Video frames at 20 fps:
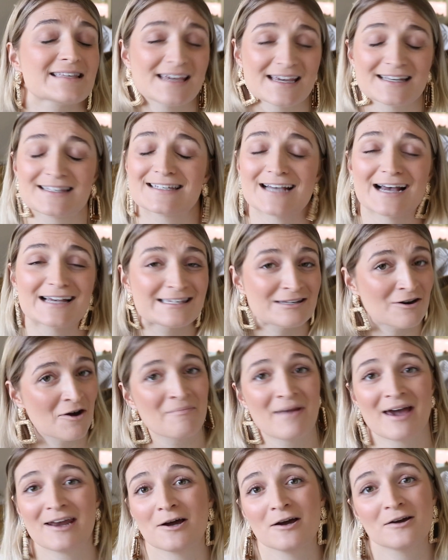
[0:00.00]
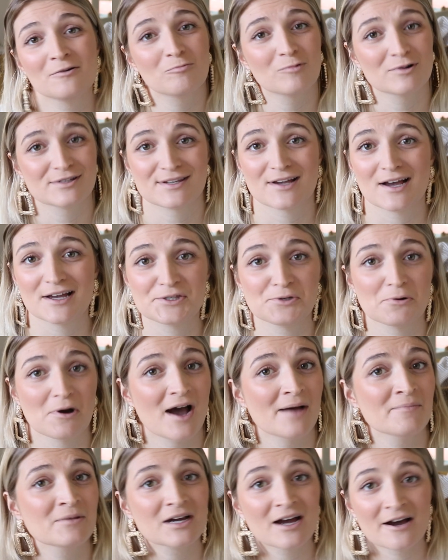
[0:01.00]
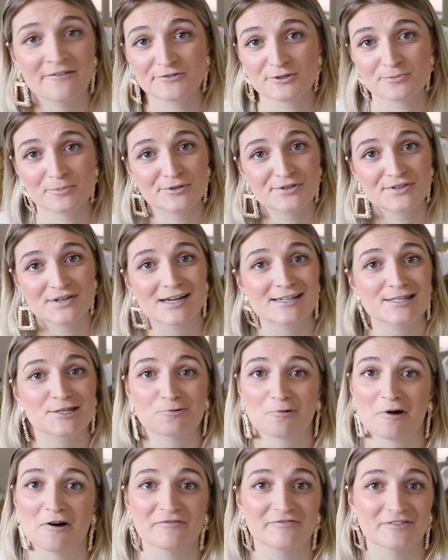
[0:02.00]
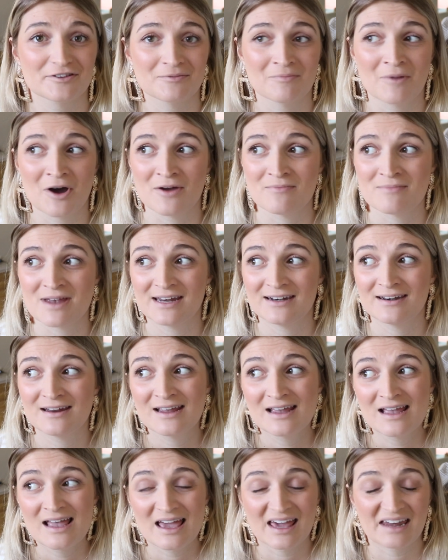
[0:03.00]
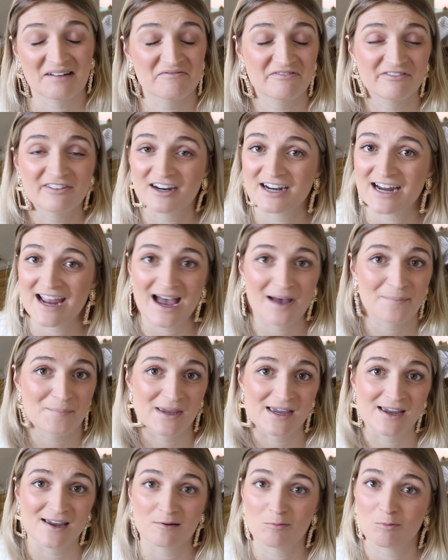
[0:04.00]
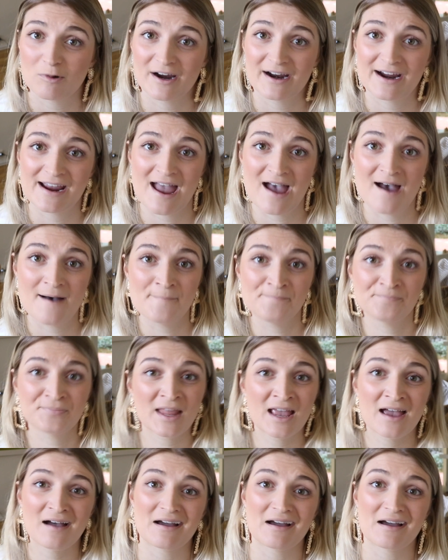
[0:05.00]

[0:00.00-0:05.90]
It does not matter what size you are. I'm a comfortable size 12 at the moment, and I'm very happy where I am.